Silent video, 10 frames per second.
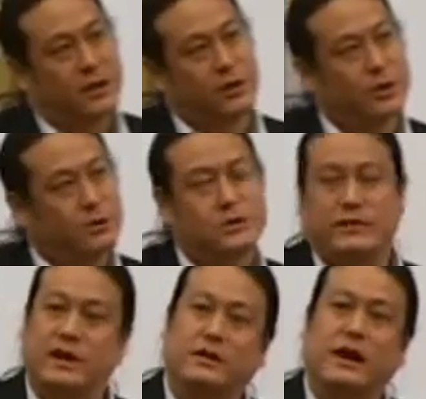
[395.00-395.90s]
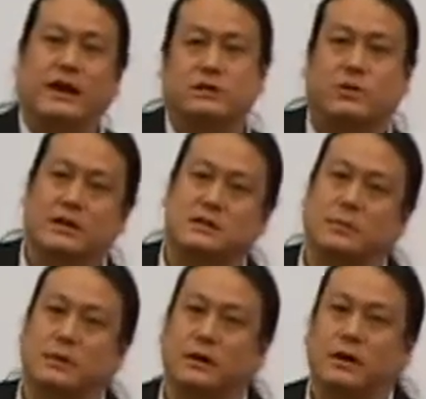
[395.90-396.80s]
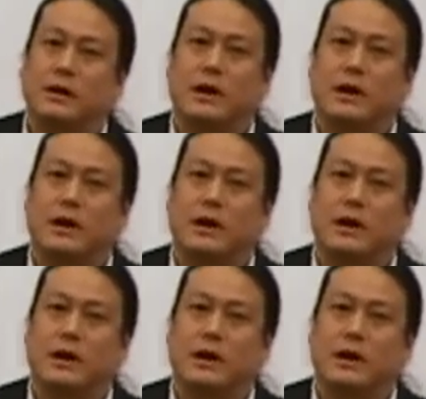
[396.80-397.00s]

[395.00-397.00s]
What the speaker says: their use of the internet is quite similar.